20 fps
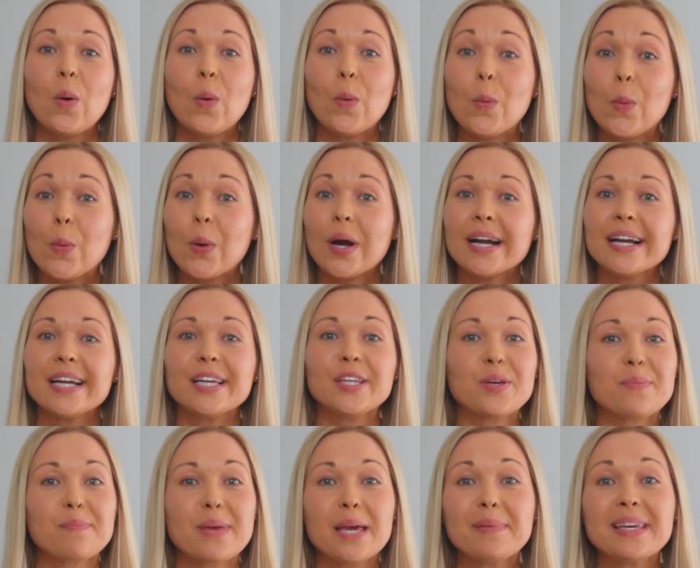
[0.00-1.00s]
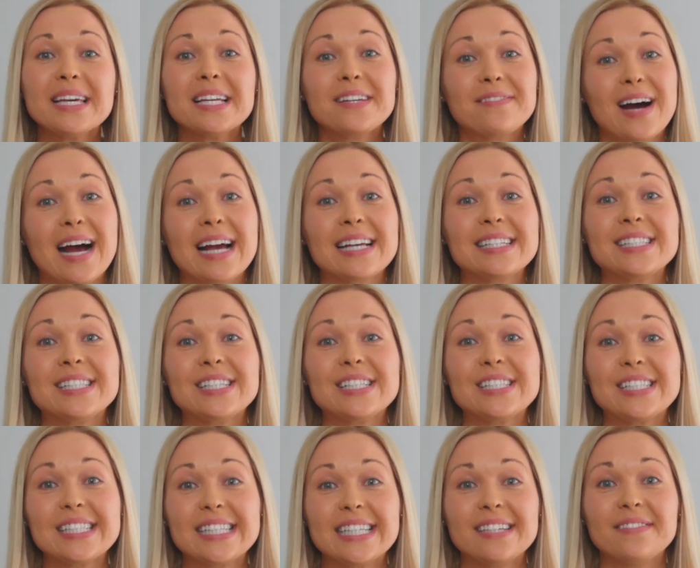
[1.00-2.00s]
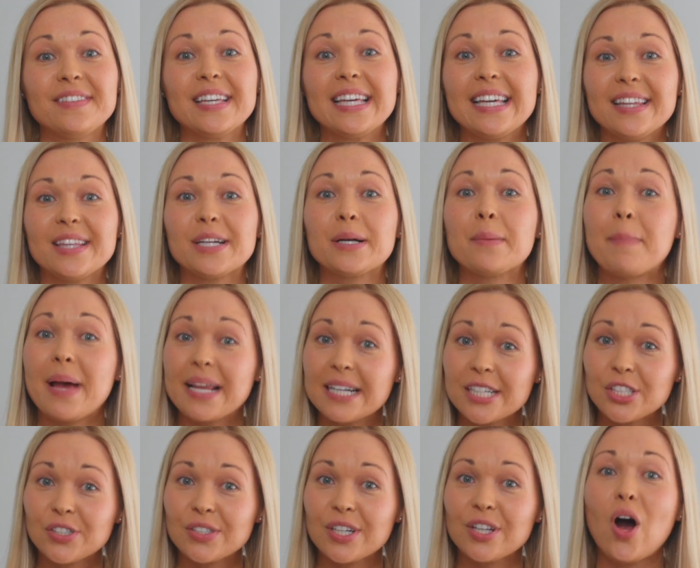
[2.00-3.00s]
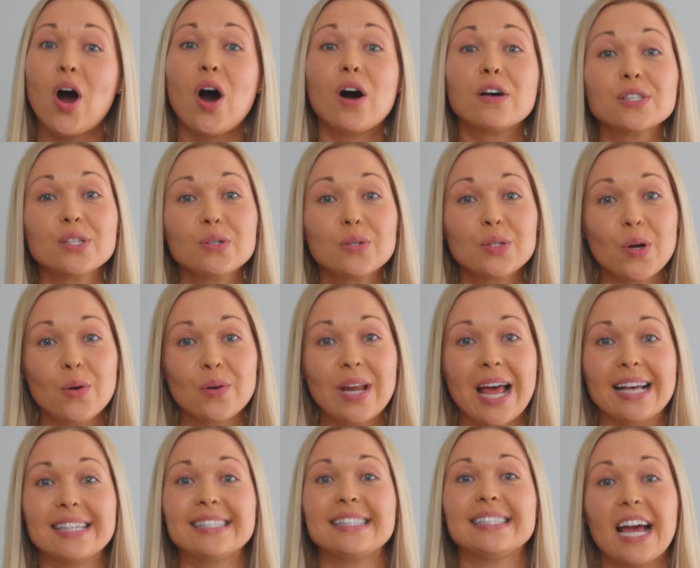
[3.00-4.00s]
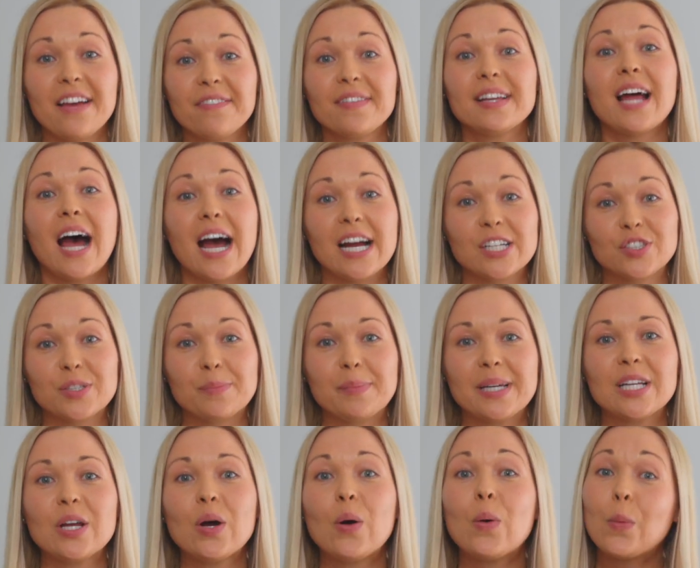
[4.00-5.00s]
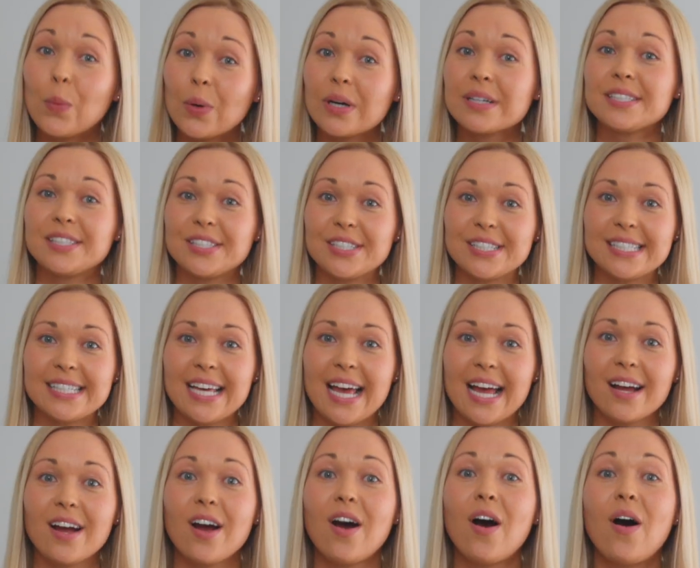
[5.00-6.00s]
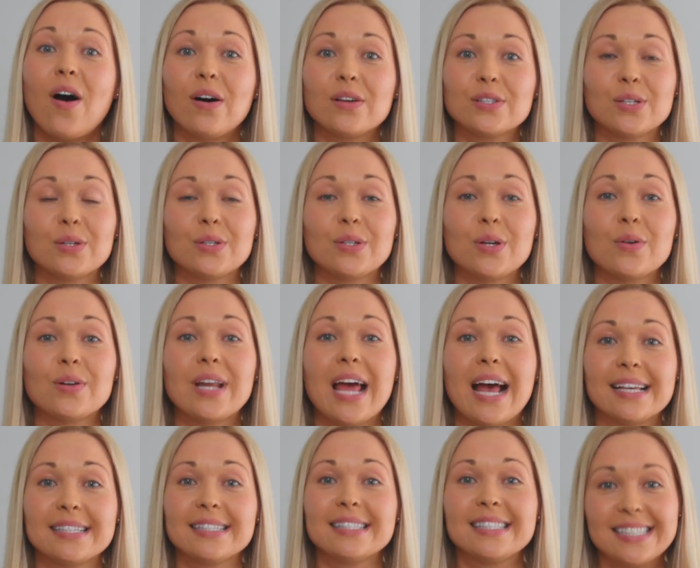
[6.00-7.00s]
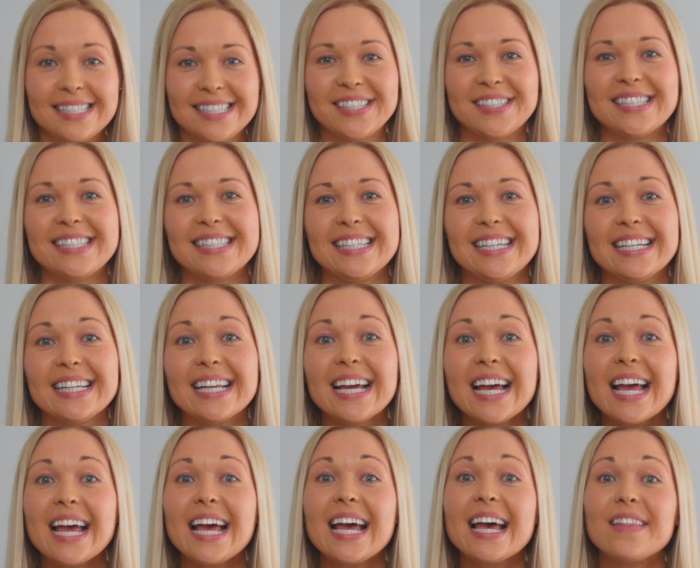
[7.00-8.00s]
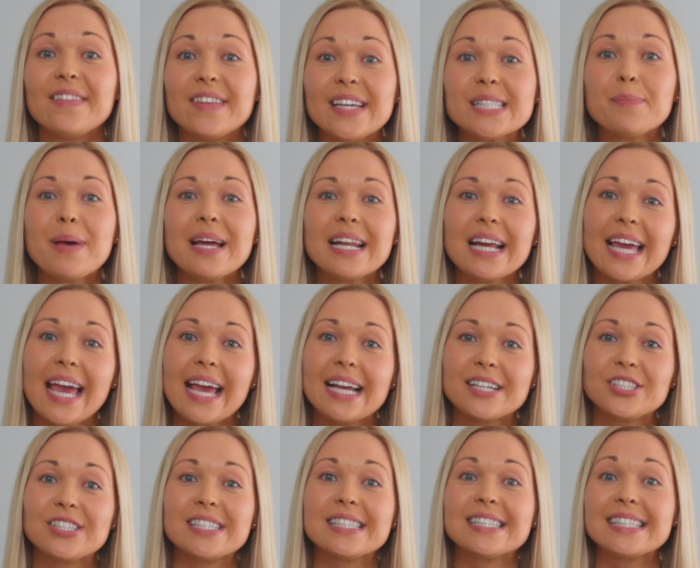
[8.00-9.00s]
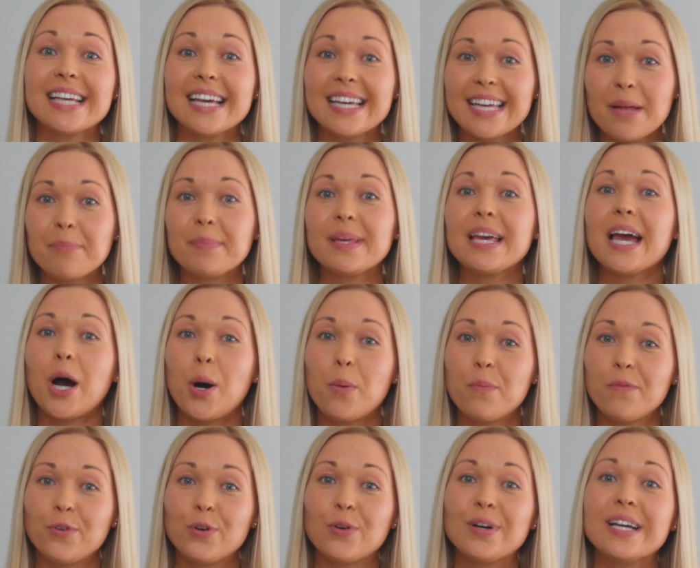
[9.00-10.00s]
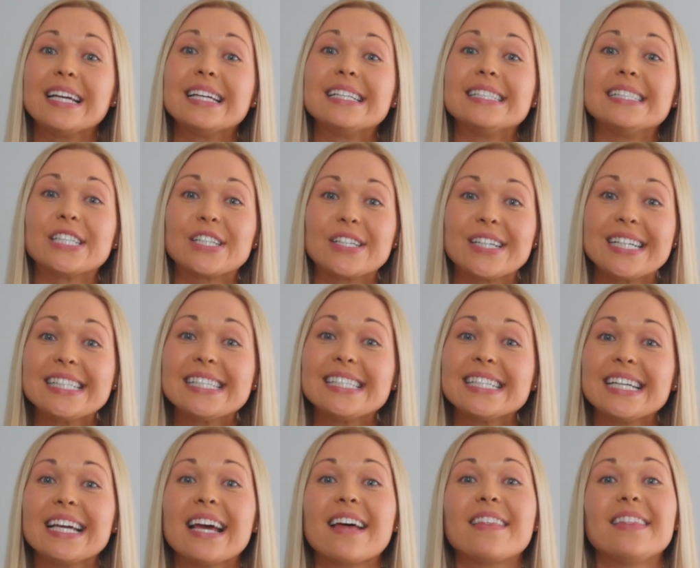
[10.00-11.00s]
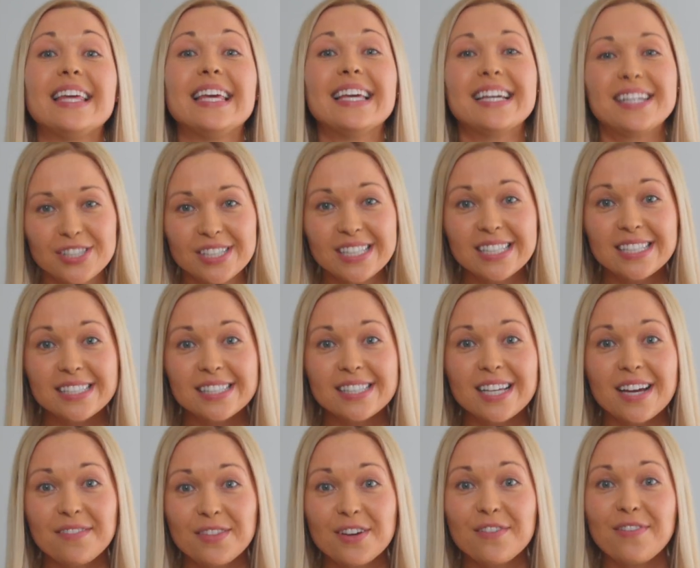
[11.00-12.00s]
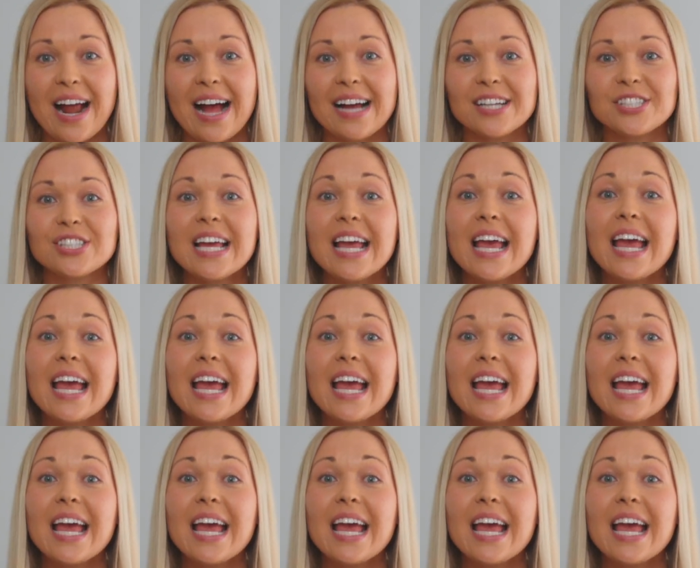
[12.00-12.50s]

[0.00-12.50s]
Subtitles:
Or you may be advised to give either Benadryl, also known as diphenhydramine, or Zyrtec, also known as cetirizine. These medications can be helpful in decreasing the itchiness of the rash